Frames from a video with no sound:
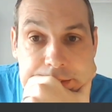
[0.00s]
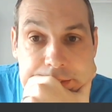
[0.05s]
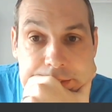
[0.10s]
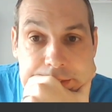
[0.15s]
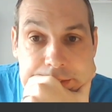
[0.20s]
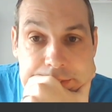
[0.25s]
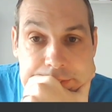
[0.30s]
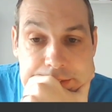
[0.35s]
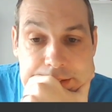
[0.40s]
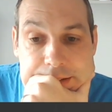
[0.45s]

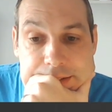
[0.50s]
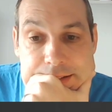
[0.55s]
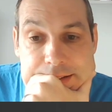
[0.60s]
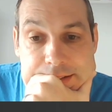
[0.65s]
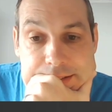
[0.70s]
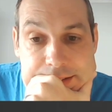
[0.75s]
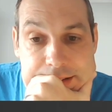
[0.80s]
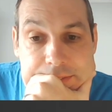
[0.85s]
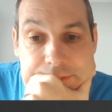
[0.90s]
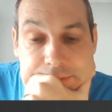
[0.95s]
If I could
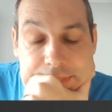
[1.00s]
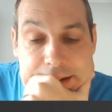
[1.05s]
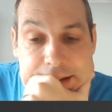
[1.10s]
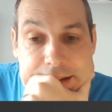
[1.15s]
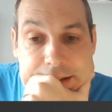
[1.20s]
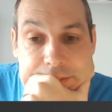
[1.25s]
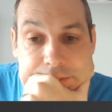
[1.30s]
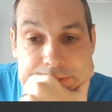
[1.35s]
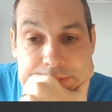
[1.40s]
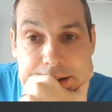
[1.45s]

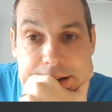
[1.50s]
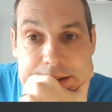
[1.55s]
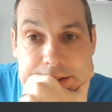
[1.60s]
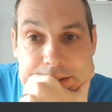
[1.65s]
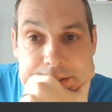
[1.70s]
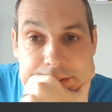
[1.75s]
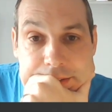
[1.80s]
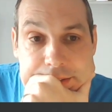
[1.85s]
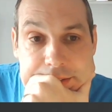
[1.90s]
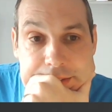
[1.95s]
somehow
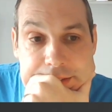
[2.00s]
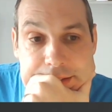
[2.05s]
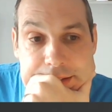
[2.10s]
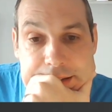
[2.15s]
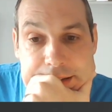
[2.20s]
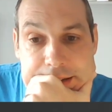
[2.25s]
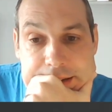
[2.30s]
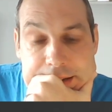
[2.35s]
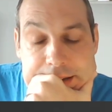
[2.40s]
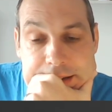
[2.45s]

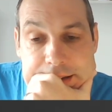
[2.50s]
run